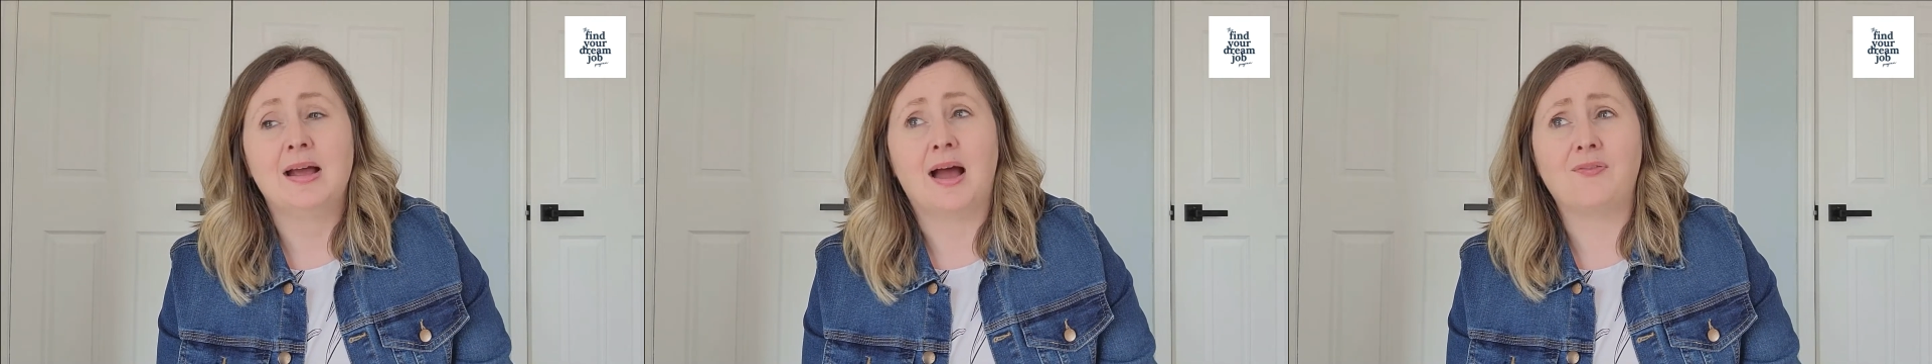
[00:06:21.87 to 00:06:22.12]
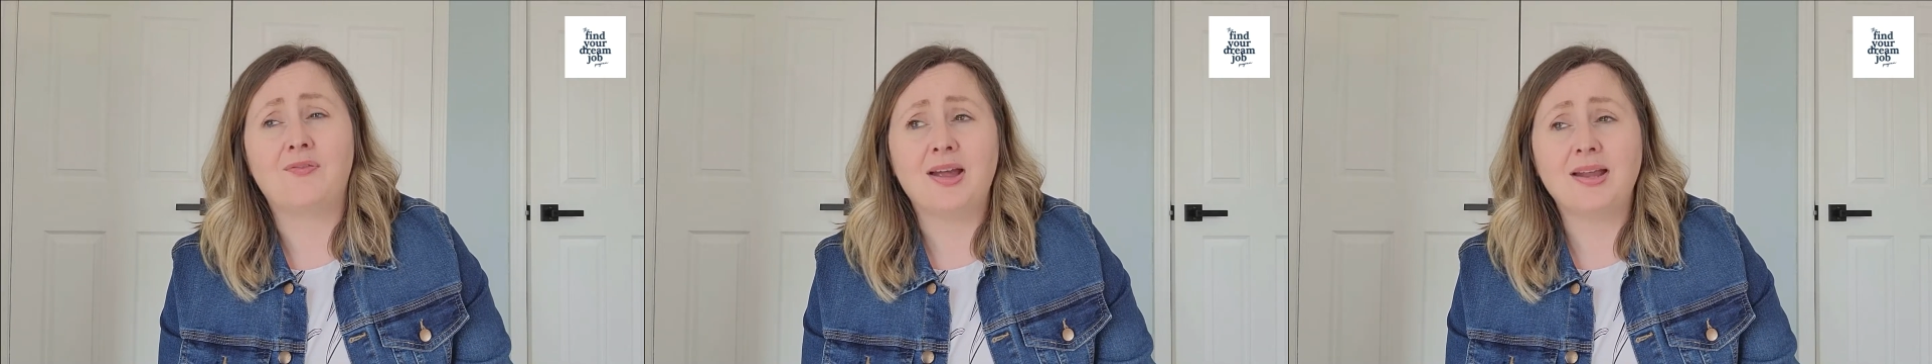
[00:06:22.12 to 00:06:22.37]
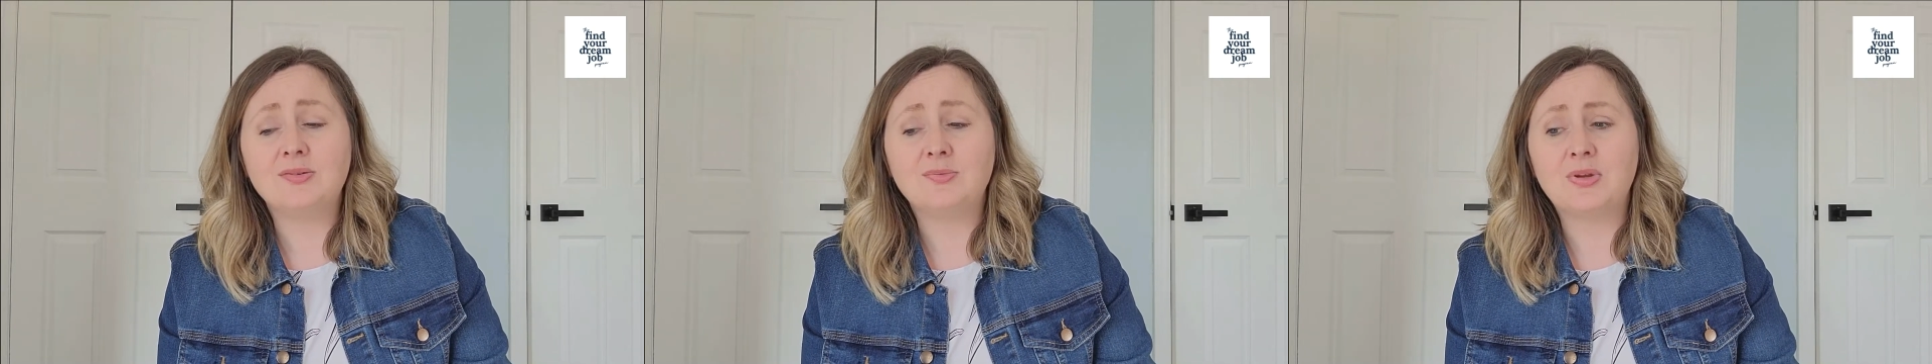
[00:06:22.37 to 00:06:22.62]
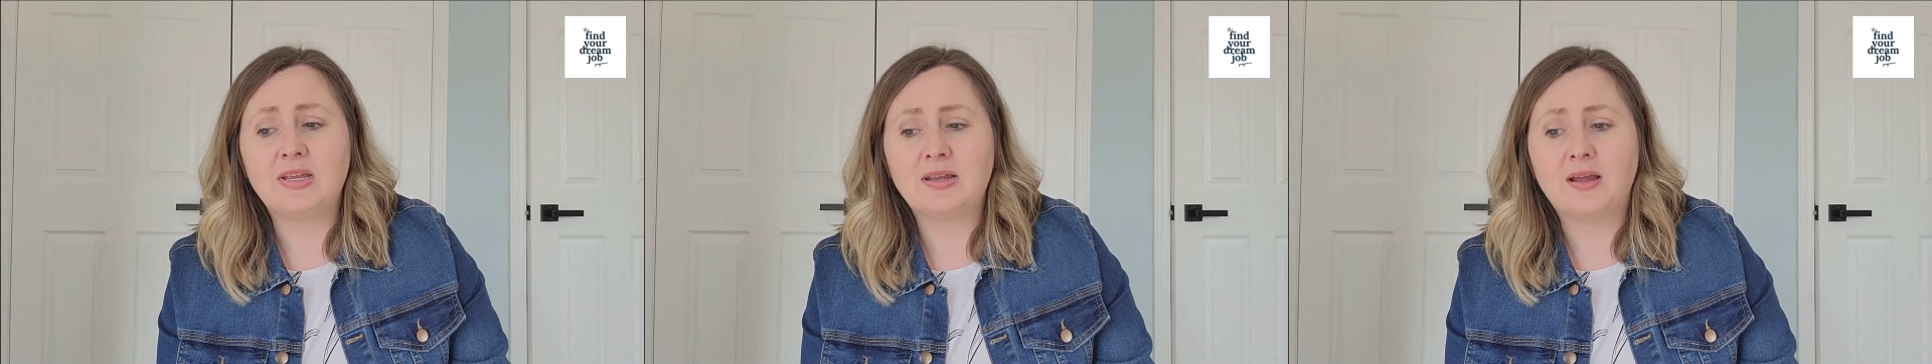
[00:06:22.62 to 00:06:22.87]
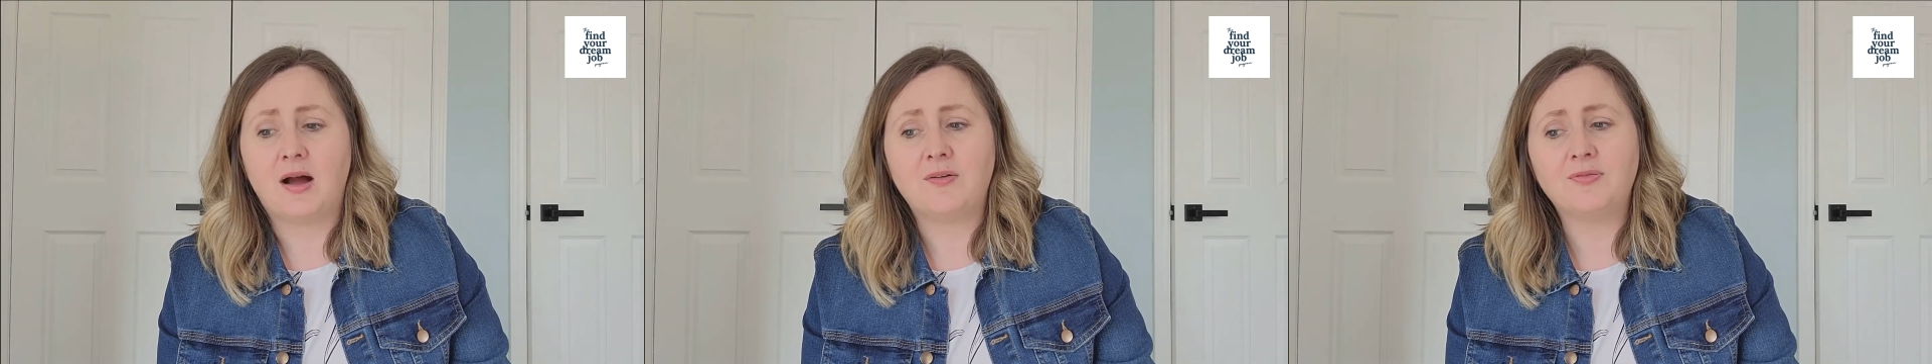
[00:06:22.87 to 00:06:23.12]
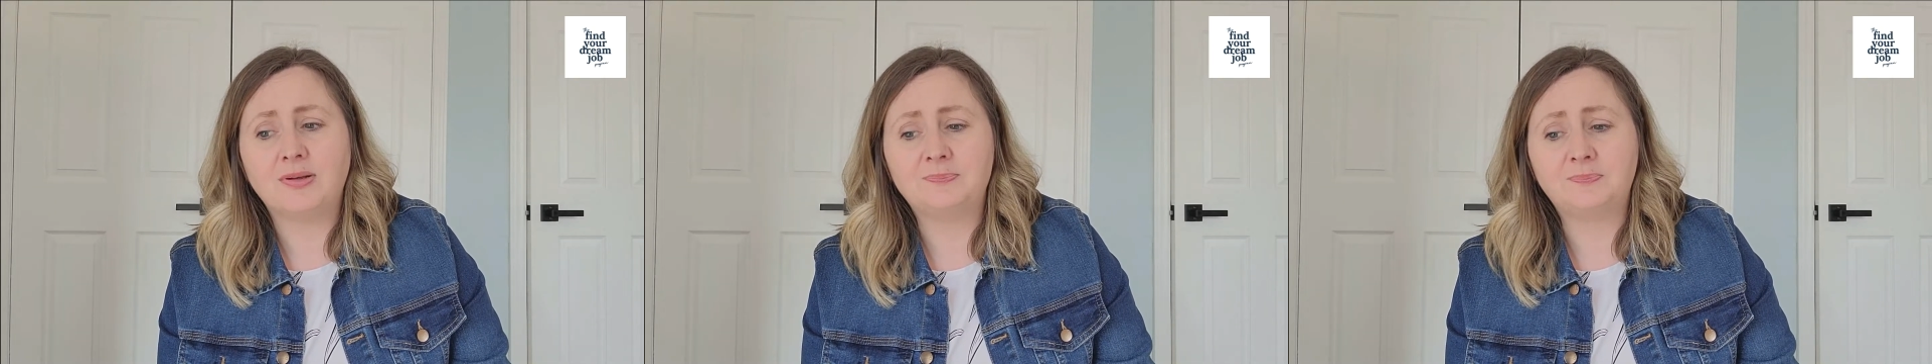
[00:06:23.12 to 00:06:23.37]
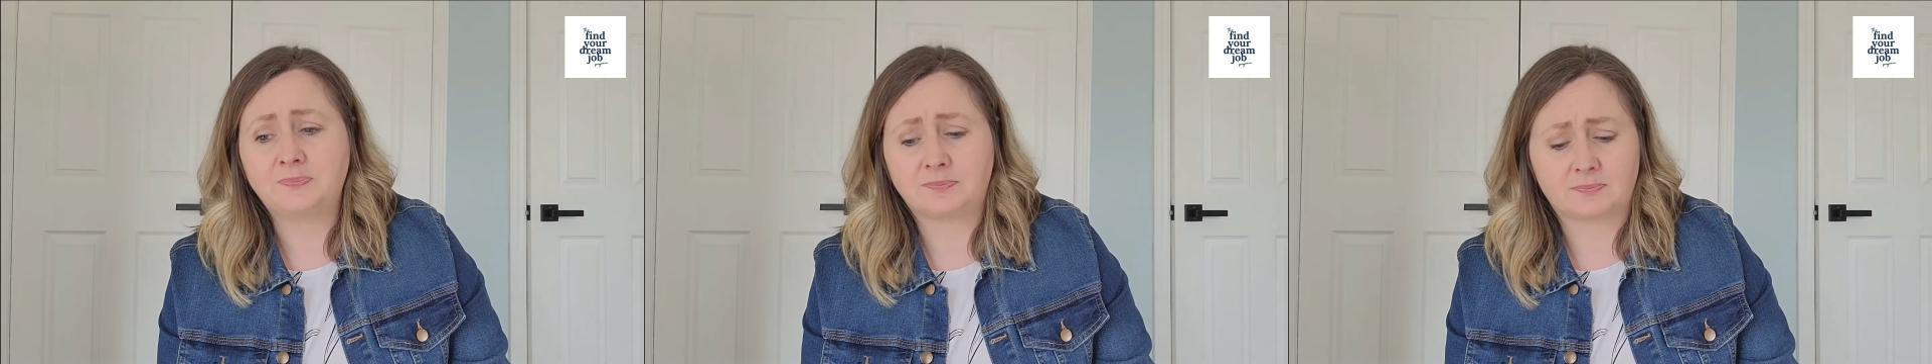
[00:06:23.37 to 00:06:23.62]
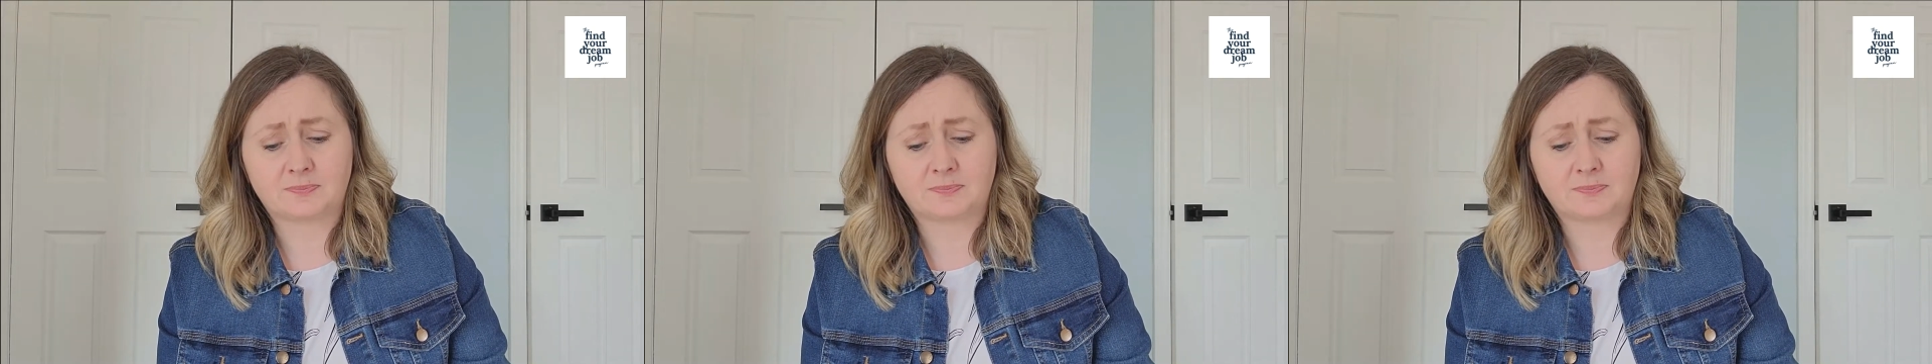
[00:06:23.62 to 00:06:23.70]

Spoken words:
I find we often